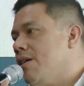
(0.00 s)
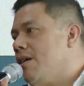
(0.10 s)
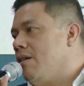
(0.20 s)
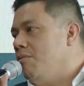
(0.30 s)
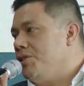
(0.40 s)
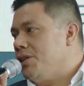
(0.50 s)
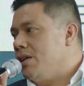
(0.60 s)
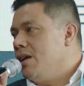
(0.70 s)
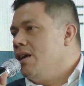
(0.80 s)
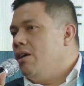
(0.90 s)
are
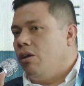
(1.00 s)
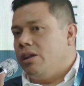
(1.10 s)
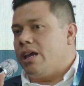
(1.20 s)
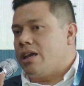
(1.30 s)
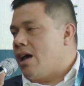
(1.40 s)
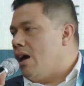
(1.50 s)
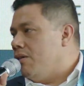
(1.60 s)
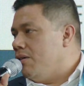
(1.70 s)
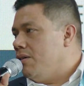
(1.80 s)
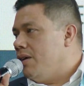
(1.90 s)
accomplishing all the
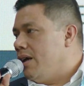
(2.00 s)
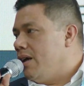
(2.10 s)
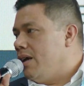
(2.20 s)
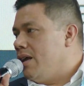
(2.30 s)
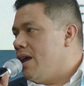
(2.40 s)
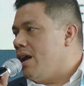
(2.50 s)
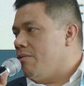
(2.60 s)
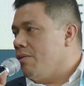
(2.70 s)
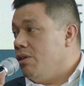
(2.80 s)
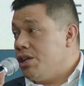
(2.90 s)
ICAO
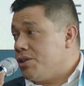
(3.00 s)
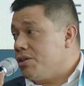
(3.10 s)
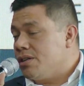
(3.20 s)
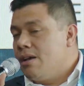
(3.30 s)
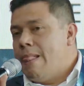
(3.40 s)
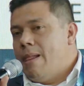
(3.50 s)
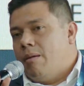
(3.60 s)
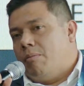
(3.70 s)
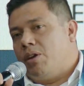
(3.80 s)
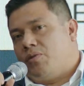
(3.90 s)
regulations.
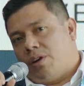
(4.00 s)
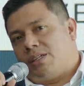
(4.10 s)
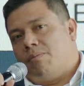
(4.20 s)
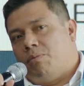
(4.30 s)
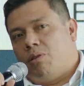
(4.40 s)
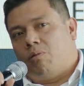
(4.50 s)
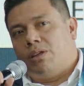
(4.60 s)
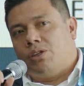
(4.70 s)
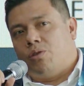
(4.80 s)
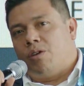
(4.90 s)
But for example,
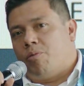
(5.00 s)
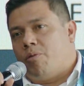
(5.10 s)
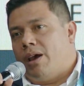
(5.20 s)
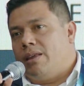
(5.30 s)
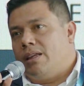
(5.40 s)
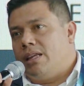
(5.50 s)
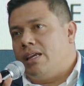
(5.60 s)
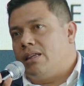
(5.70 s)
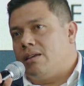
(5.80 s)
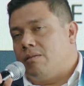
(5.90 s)
when you are providing
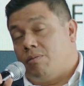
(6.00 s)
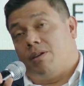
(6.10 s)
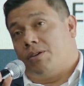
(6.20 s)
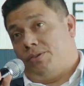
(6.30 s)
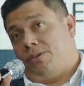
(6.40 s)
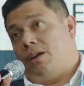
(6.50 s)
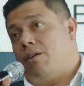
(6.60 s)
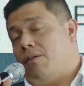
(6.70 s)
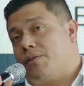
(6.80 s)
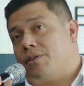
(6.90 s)
it, because
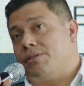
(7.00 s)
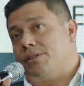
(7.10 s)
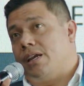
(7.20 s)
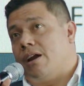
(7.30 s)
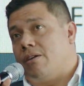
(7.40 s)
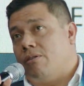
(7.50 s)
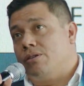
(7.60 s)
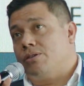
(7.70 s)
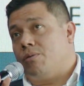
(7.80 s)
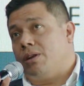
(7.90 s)
of course they are
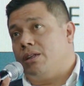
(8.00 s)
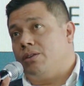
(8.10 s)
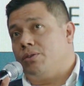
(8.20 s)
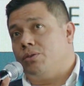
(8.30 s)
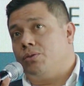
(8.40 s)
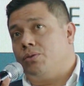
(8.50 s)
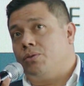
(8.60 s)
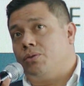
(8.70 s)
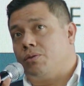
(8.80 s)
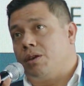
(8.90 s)
also wanting
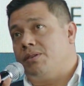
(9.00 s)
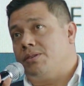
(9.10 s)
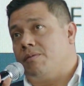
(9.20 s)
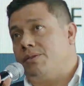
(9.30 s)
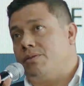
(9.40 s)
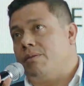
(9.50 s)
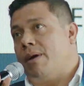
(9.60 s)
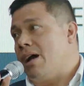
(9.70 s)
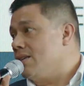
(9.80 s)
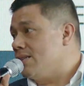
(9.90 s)
to give the service to the
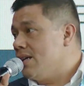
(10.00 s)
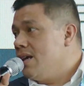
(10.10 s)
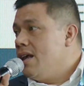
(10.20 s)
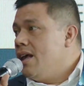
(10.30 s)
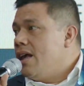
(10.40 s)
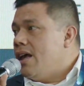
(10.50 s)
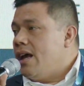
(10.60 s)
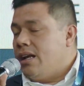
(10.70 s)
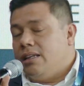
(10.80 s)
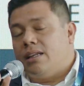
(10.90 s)
banks,
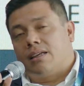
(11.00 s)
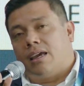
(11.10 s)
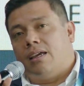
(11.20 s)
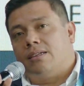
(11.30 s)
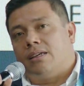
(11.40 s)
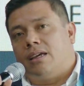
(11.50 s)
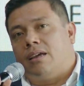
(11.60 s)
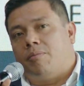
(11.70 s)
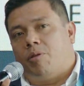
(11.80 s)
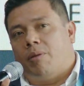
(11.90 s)
and in that case,
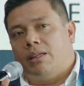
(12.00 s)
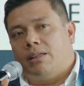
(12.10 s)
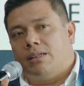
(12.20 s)
providing